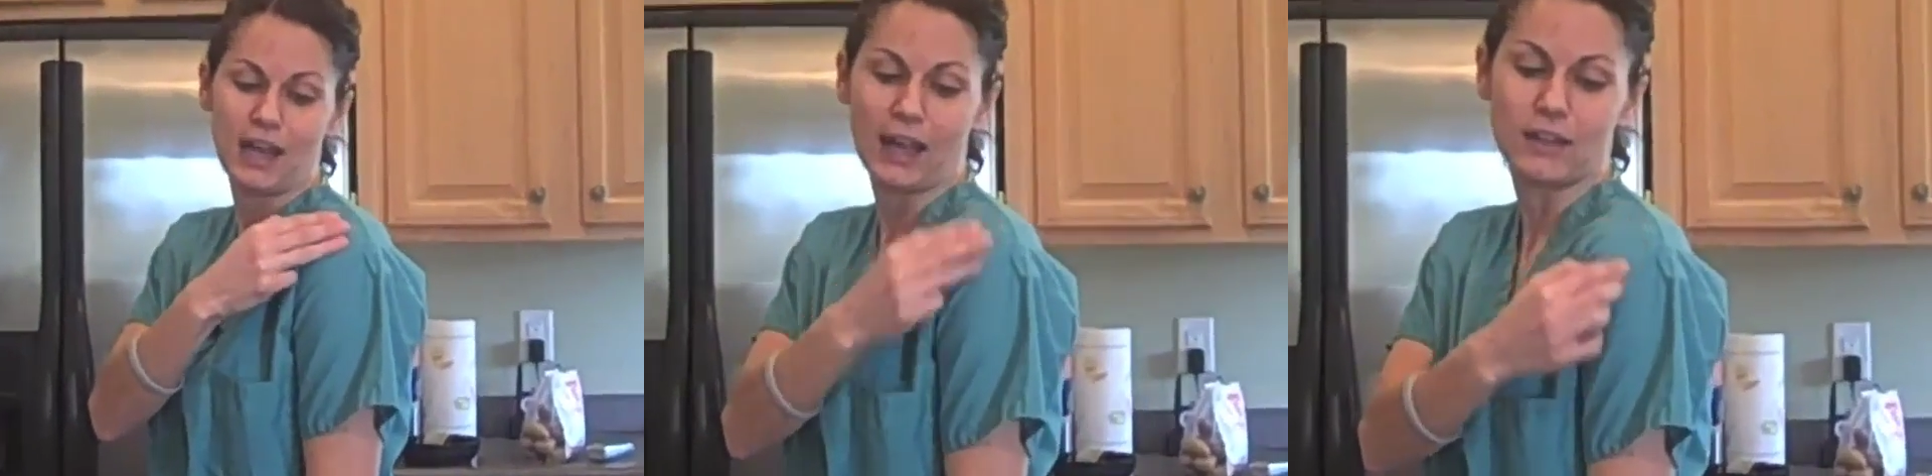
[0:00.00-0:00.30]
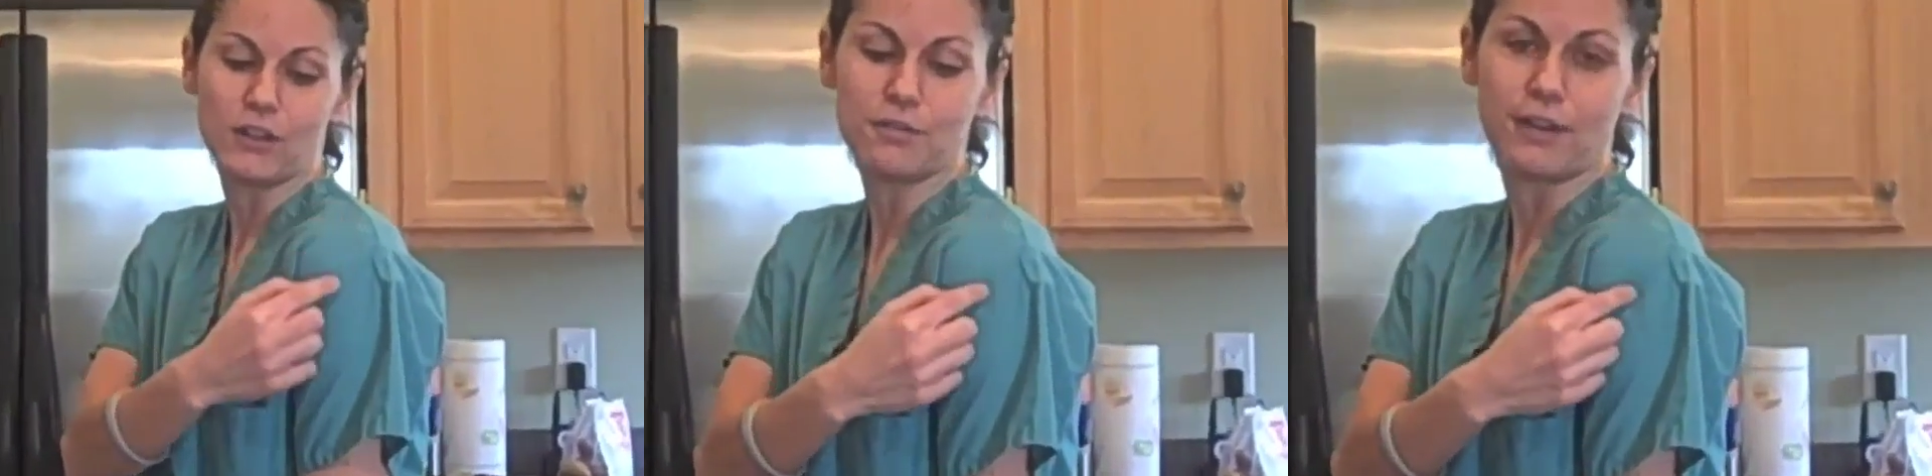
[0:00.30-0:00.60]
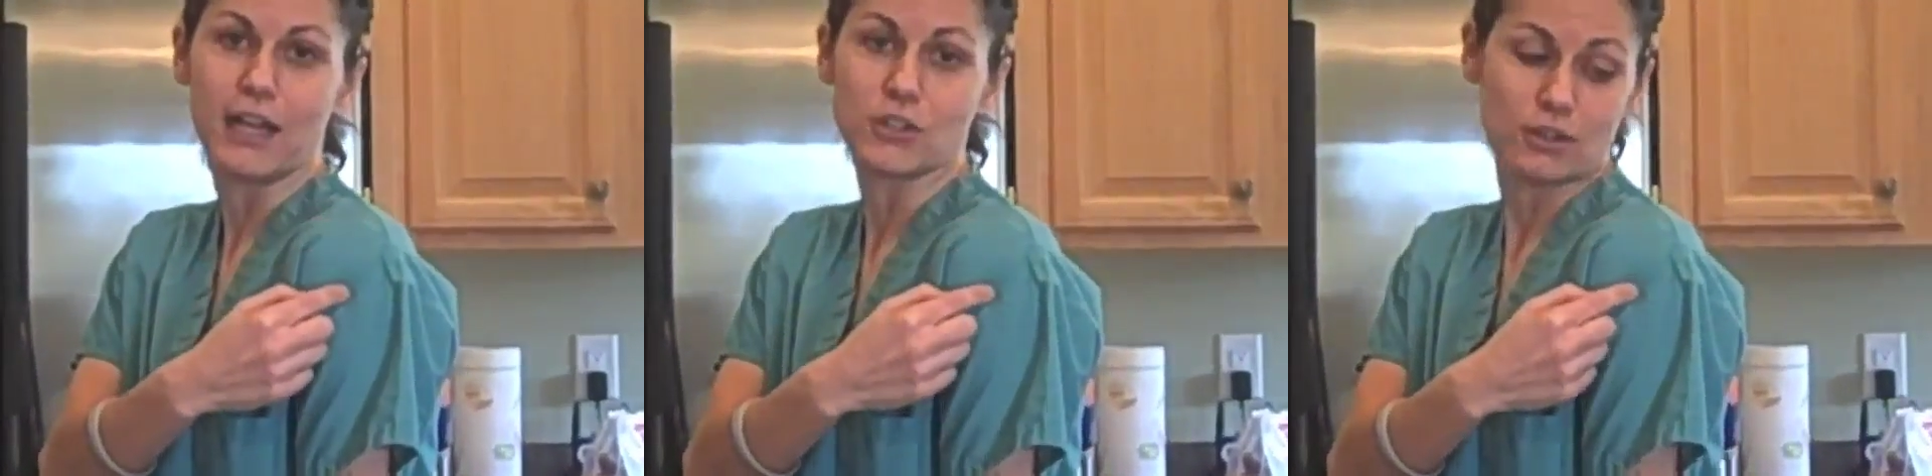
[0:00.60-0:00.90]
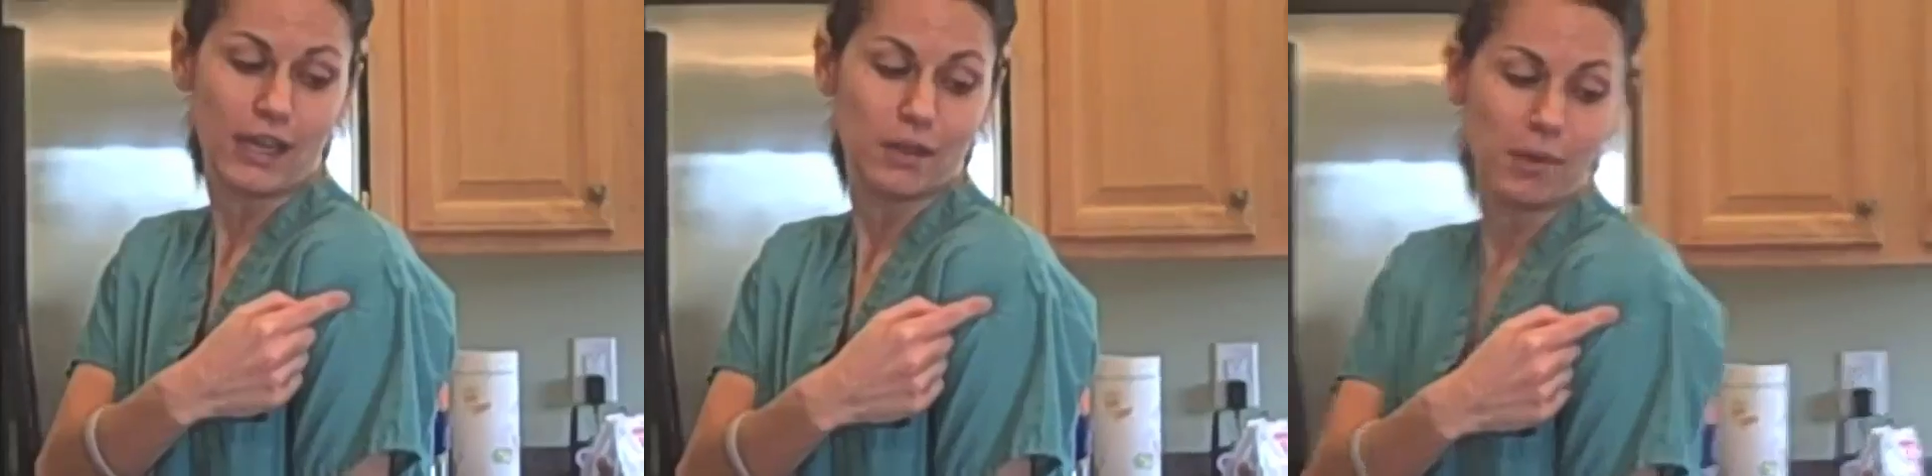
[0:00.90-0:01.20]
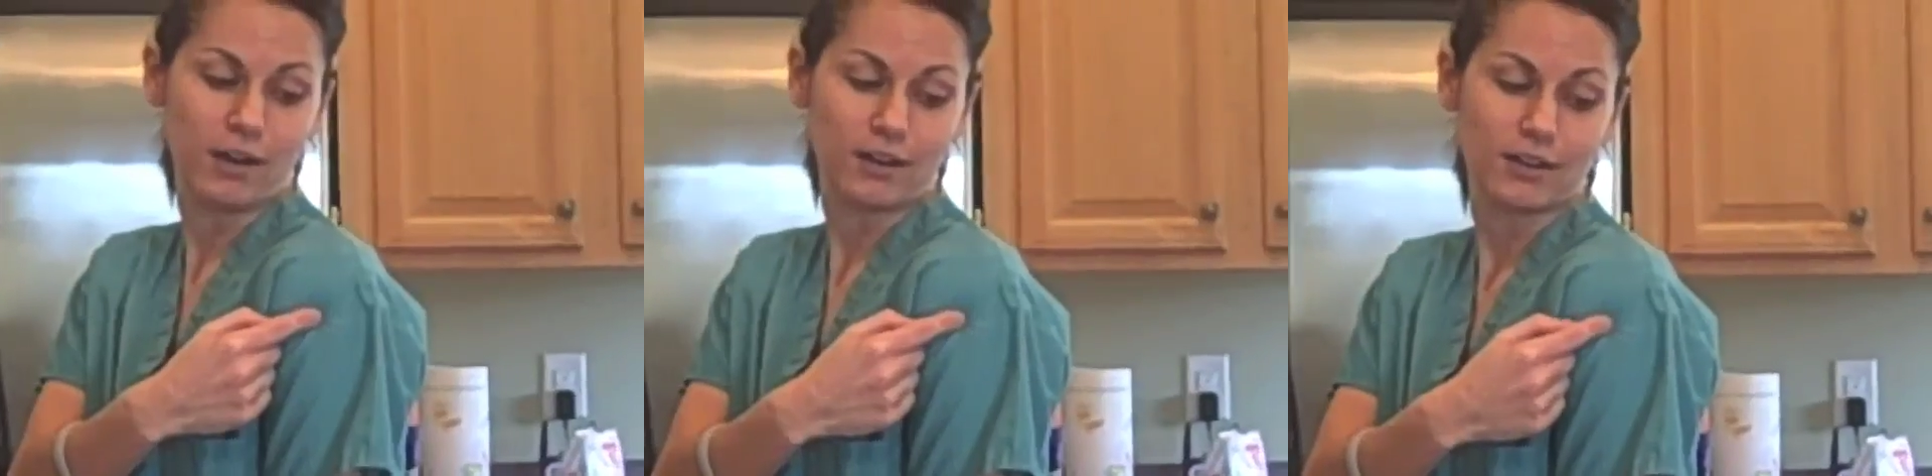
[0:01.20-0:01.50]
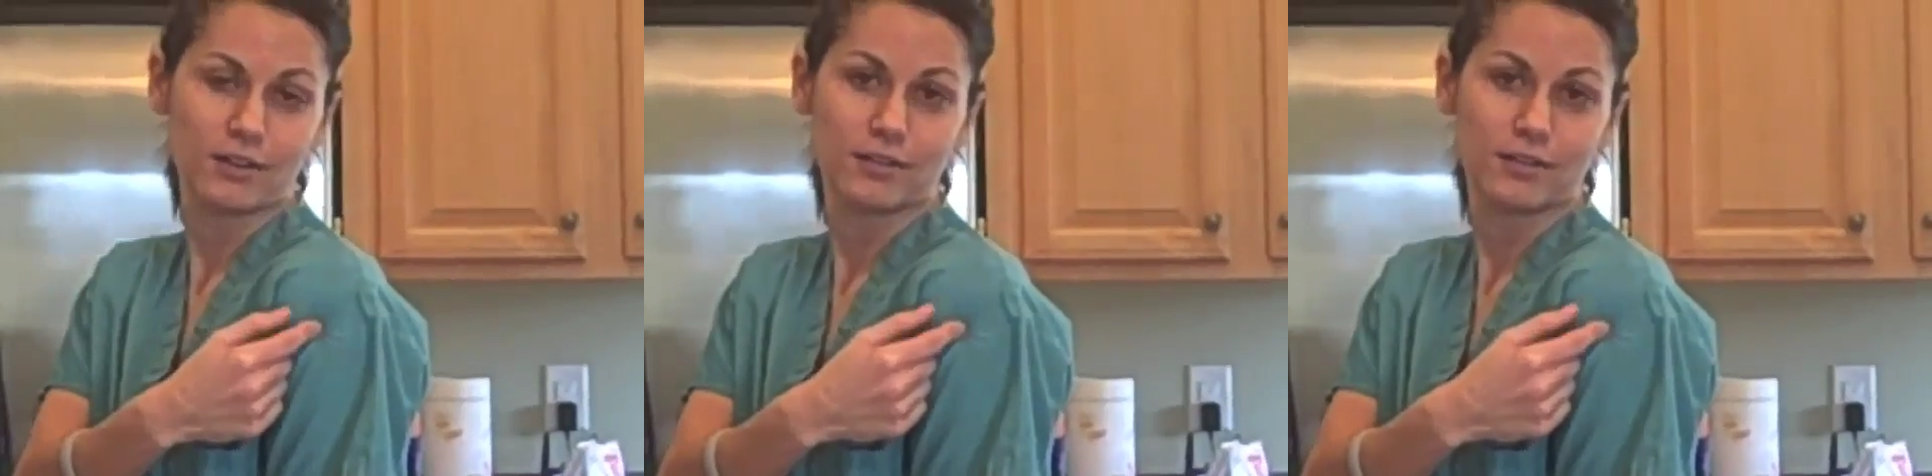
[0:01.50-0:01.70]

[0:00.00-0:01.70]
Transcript: and then you find your landmark.